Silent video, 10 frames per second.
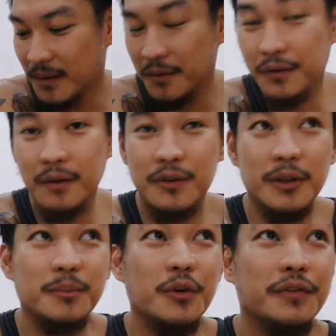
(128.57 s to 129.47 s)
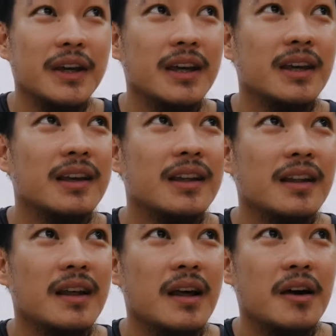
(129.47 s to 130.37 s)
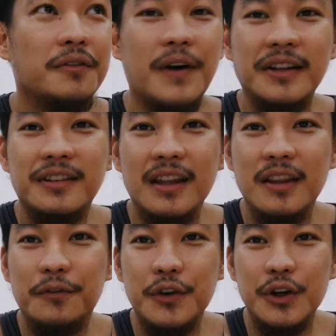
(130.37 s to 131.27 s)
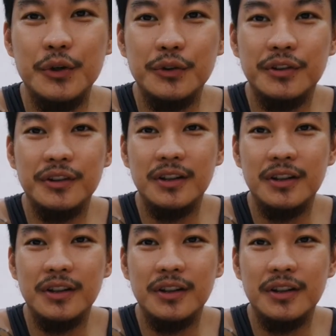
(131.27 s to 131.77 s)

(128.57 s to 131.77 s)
Favorite movie? Fast and the Furious.